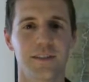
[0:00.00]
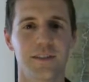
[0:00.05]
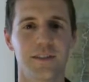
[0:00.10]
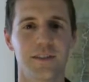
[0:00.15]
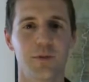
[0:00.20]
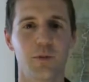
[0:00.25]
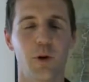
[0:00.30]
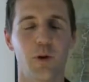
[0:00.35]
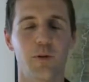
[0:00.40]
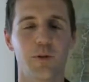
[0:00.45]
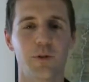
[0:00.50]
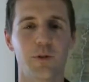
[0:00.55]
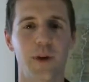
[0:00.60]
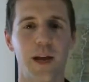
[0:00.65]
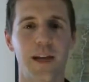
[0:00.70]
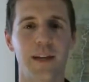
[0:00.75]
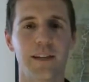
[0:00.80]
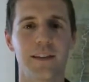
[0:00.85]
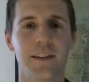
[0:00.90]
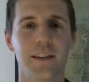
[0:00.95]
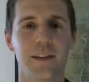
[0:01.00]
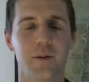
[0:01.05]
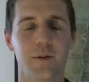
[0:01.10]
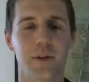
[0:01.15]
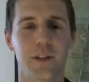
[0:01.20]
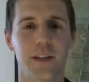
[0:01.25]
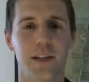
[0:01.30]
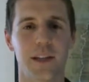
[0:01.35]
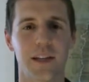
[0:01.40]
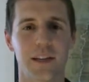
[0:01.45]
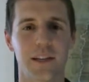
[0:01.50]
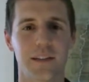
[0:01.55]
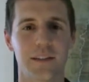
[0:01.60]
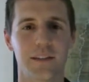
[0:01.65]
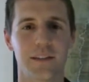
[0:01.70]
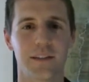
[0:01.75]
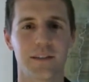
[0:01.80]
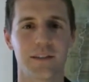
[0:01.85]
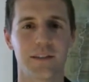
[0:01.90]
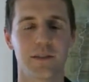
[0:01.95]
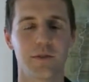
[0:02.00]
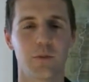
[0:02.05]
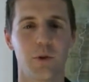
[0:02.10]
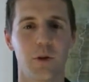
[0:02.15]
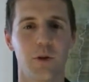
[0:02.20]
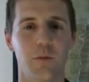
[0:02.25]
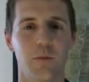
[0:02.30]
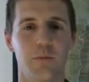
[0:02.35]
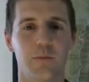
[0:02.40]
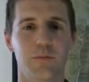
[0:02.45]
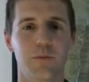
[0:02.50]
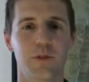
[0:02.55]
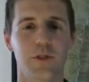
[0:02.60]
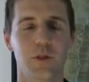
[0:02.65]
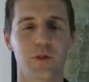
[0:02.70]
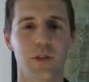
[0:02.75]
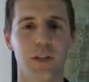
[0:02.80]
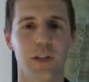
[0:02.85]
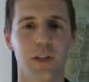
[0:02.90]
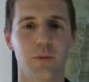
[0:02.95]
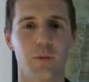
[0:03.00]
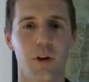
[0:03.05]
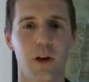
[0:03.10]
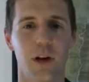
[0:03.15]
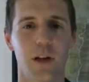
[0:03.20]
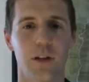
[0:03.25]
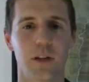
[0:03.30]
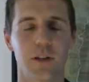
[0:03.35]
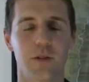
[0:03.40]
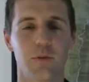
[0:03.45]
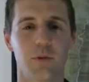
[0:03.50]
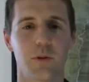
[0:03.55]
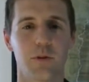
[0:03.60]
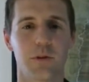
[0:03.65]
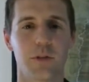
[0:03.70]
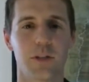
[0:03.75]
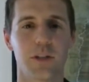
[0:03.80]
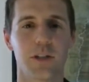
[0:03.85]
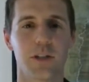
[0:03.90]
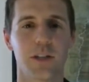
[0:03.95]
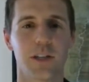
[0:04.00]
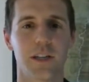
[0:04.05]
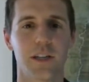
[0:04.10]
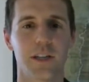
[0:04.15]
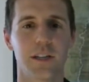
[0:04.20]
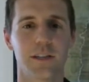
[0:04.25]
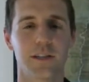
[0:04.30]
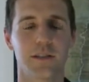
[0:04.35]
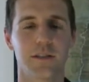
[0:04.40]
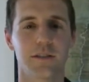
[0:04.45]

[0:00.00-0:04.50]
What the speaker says: You won't do anything with it. You won't soak it in water. You won't cook it.